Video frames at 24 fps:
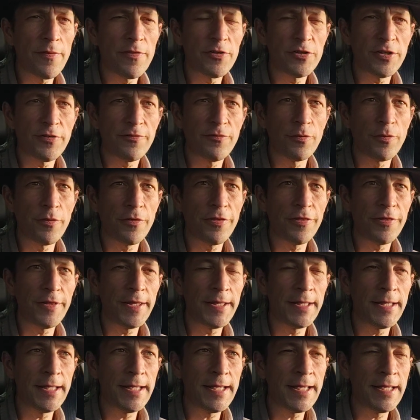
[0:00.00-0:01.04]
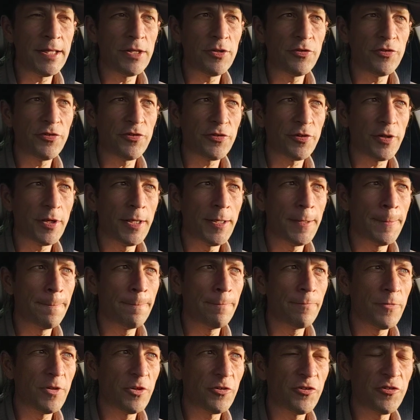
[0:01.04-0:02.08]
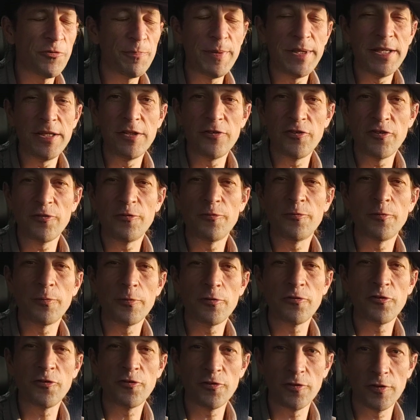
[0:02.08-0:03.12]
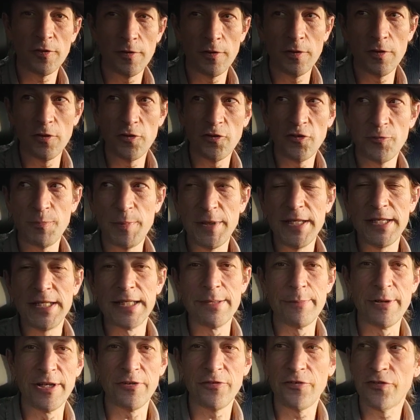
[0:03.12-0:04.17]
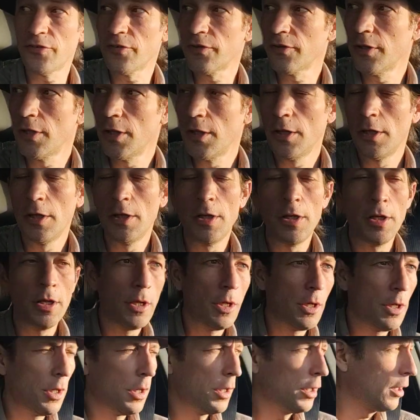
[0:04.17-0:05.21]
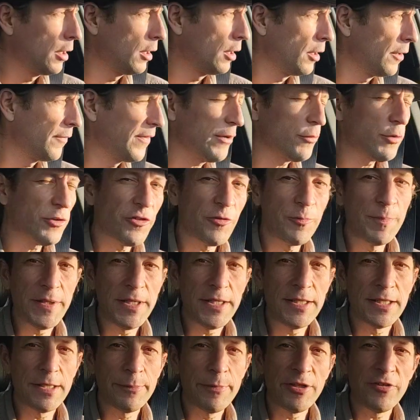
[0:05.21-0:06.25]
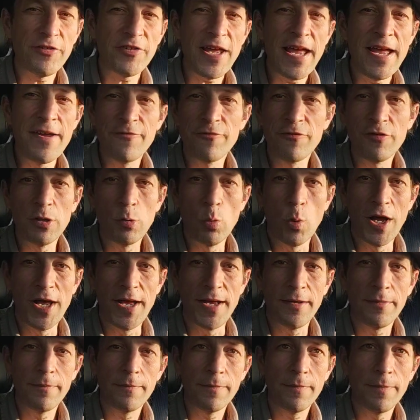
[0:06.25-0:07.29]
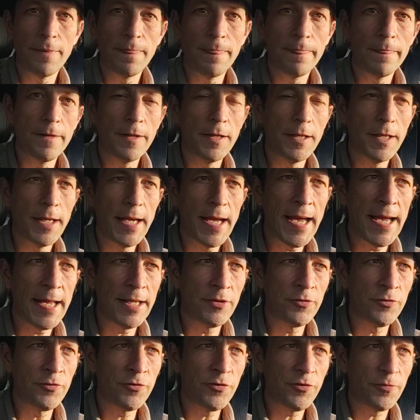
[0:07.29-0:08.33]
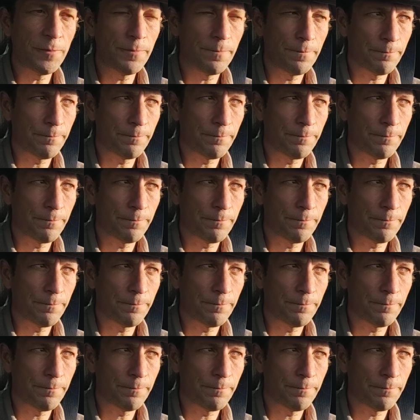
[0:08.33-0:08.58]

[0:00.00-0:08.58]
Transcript: different thing is speed limits. There are speed limits everywhere, and